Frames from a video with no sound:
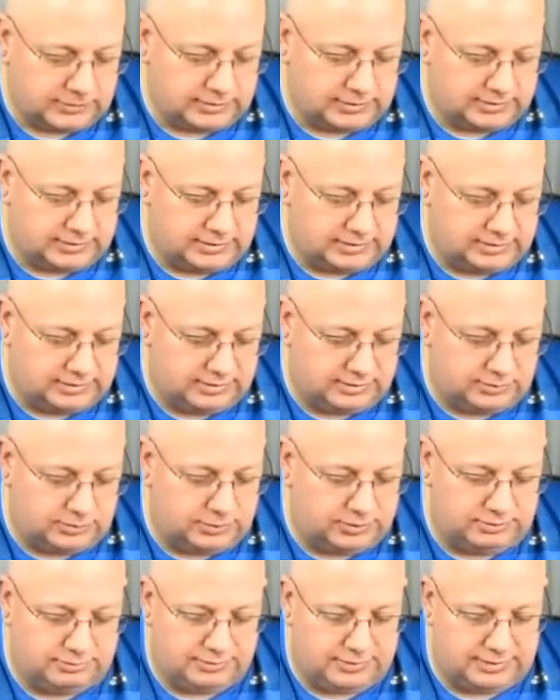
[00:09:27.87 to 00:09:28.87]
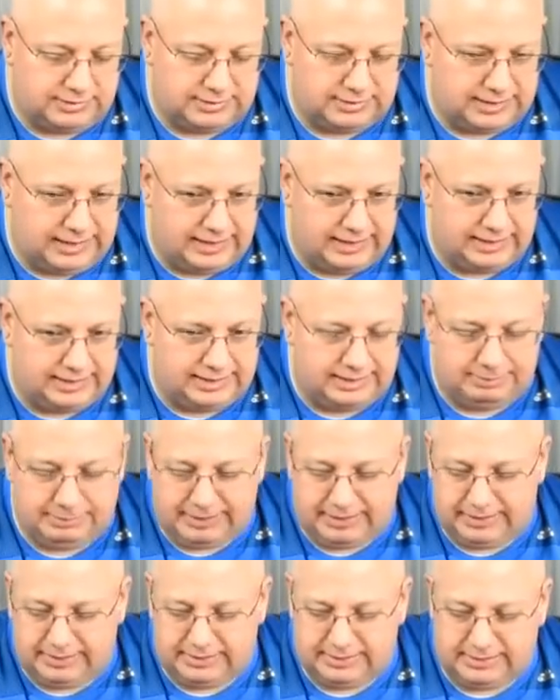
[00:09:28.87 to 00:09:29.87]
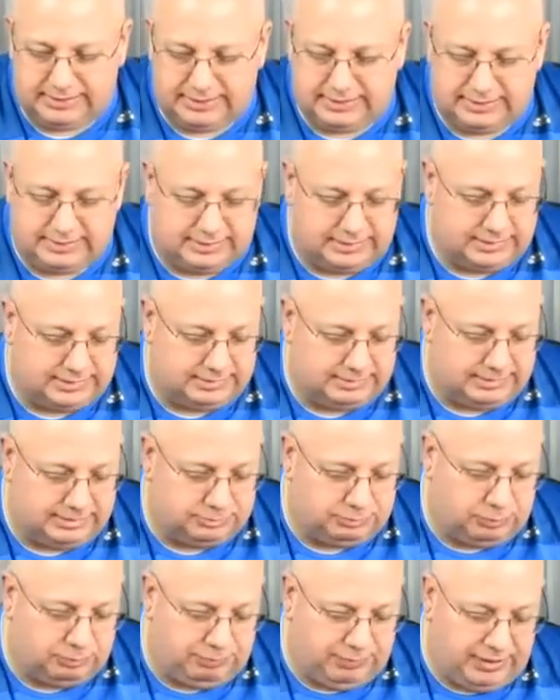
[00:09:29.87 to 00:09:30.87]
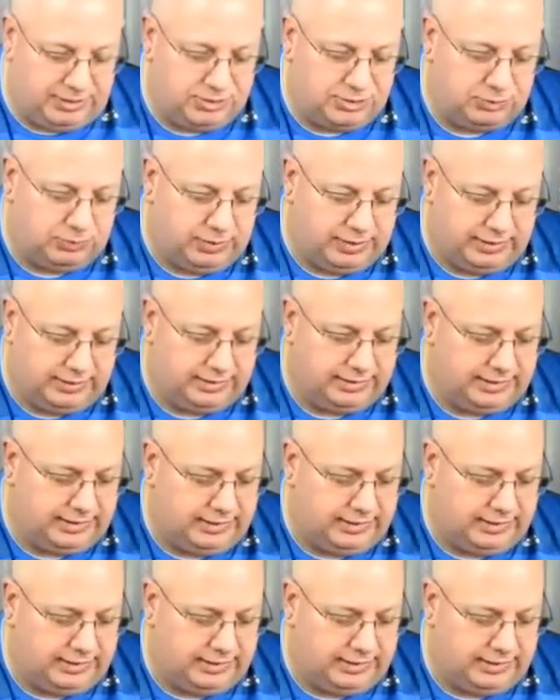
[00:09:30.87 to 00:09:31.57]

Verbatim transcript: this sort of insanity. I mean, it just, it just, it's perpetuated